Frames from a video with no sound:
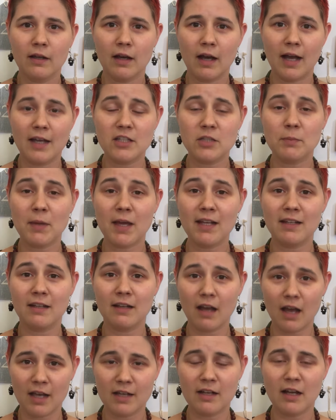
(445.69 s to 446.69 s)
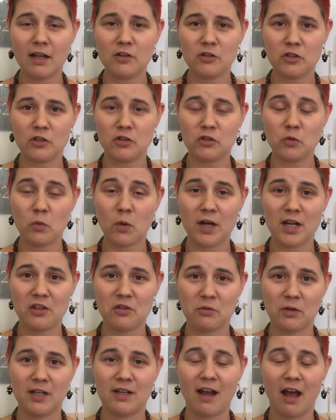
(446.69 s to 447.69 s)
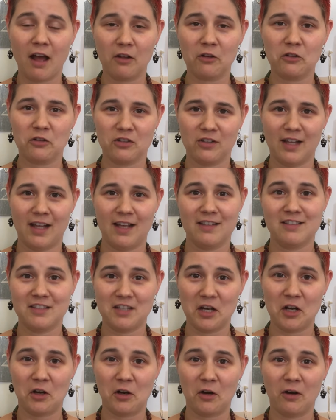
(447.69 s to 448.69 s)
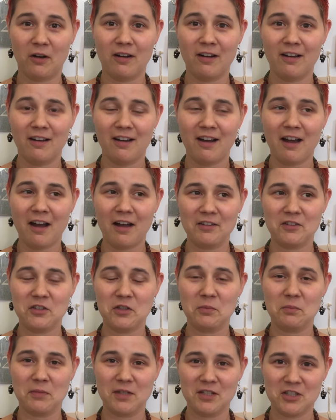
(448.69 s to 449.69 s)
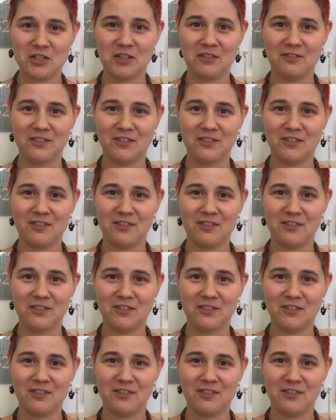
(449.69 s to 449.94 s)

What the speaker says: I spent $923 last year on submission